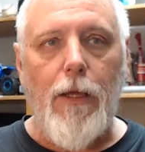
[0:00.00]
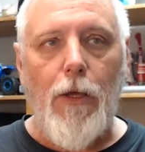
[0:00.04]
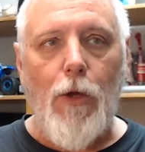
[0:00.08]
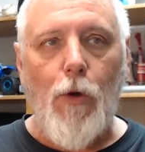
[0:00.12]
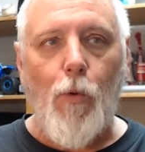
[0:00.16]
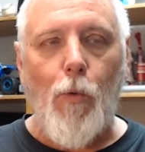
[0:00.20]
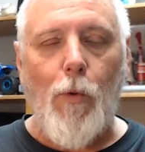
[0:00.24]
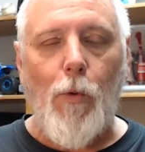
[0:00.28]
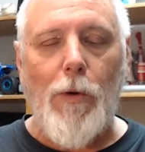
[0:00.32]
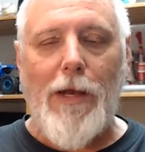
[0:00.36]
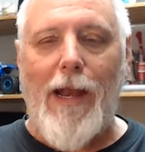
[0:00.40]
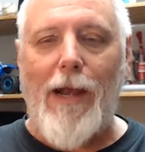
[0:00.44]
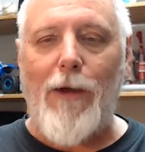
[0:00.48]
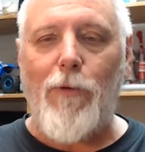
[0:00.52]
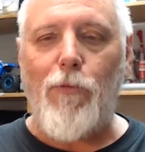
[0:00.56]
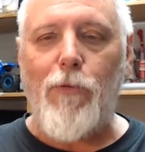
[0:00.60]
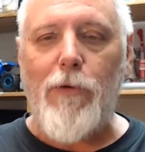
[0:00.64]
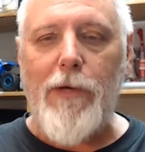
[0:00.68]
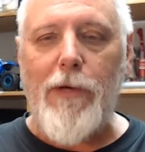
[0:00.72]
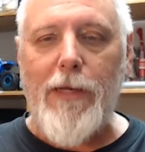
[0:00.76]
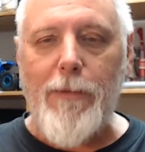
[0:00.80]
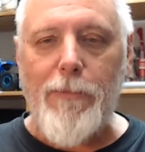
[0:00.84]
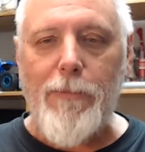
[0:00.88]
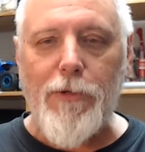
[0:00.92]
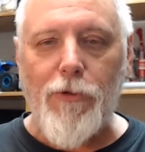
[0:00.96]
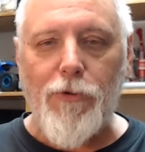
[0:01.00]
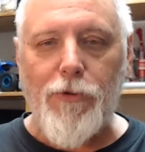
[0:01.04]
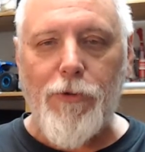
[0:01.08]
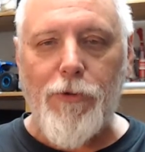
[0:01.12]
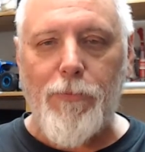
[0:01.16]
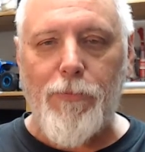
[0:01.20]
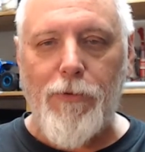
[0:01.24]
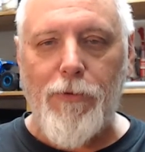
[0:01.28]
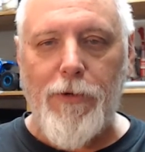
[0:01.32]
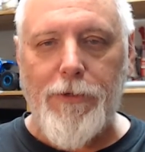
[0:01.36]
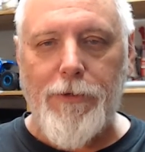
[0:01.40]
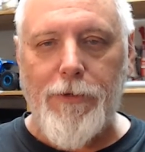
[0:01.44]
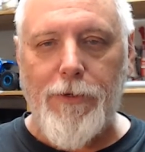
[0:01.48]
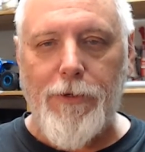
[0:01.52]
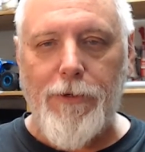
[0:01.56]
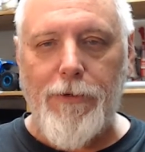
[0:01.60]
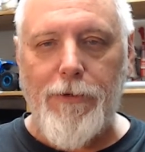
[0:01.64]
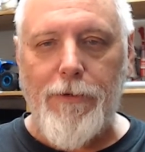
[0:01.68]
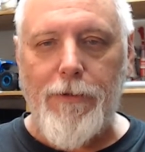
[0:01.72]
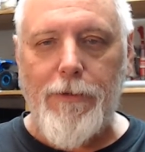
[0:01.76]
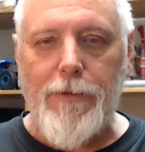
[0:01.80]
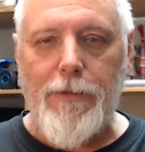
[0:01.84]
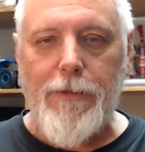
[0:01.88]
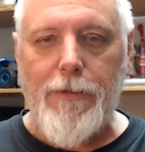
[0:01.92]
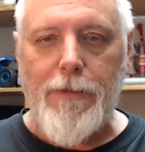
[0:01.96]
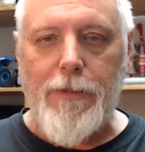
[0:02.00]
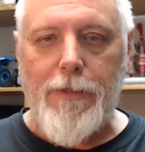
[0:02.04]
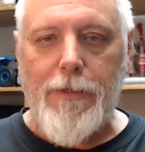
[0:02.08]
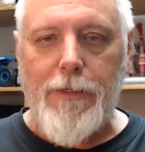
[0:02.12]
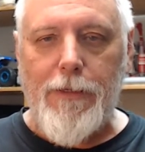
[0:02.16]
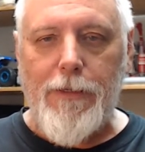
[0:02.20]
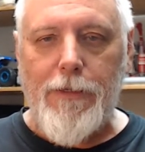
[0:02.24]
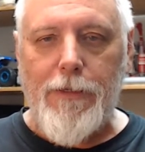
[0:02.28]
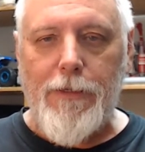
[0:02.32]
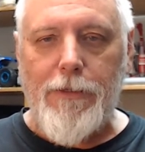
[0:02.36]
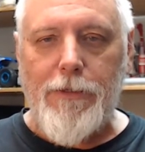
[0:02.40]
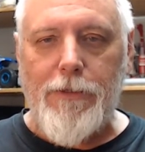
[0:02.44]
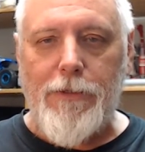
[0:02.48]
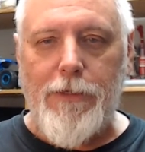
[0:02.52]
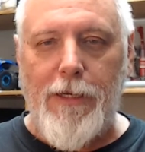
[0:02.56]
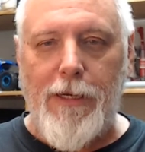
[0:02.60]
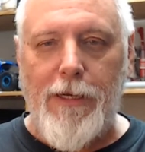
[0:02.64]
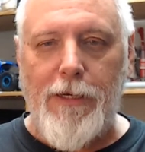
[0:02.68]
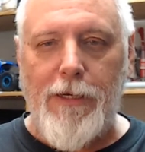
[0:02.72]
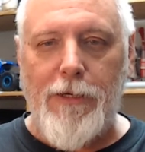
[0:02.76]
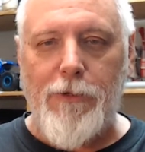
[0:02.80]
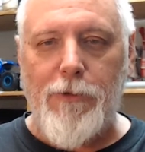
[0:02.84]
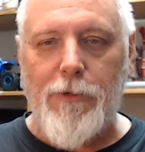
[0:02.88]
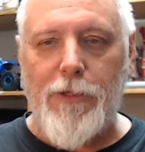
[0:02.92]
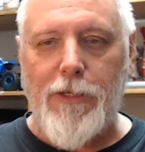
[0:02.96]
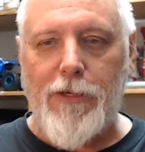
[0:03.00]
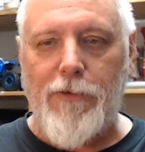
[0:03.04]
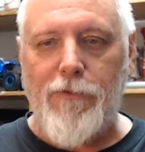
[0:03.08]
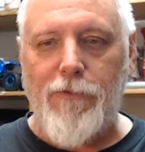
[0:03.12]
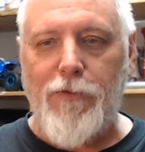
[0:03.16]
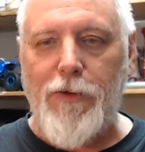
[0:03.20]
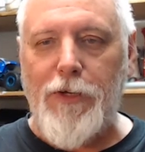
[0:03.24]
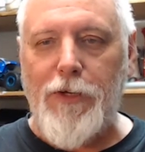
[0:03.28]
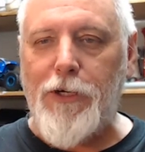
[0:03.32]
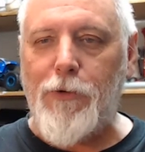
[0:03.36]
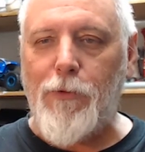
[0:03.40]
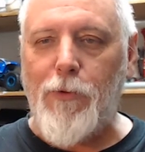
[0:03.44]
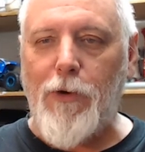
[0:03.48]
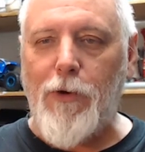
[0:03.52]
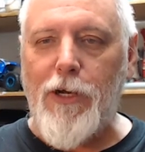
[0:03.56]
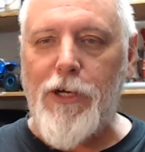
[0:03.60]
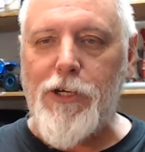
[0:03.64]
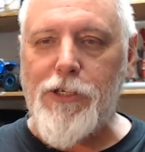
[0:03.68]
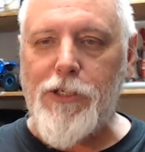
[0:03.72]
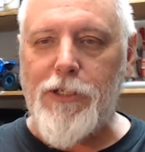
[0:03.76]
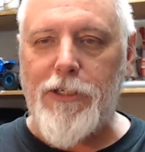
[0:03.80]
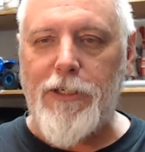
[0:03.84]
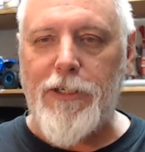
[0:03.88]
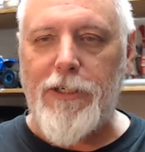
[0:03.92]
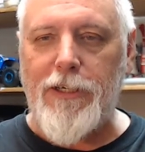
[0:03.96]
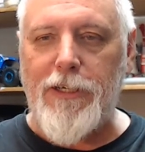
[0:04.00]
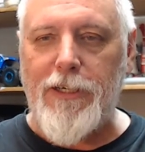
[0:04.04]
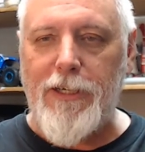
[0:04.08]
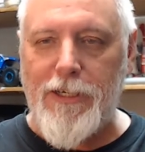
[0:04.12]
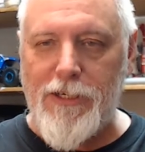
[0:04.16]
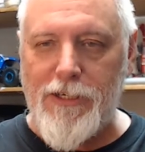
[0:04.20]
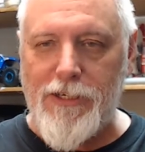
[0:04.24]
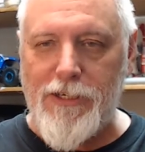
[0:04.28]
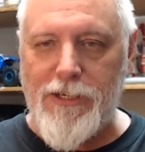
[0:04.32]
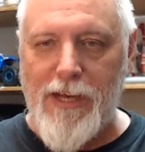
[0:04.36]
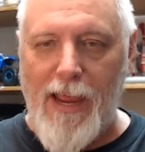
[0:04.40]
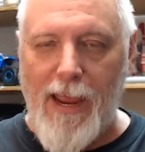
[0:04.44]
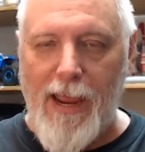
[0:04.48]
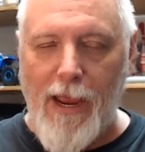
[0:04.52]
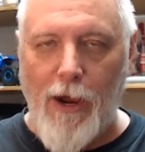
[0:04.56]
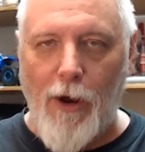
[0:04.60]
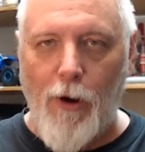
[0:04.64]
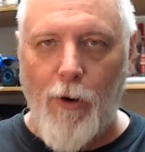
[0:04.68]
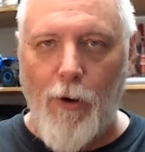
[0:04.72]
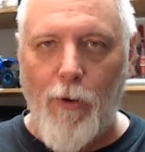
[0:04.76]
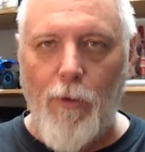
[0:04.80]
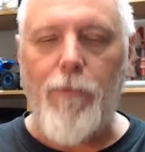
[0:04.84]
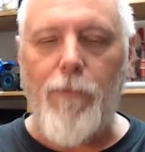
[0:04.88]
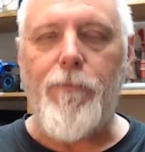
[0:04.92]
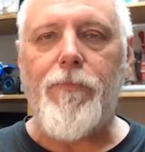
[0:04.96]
When I rebuilt the printer into the configuration that it is now,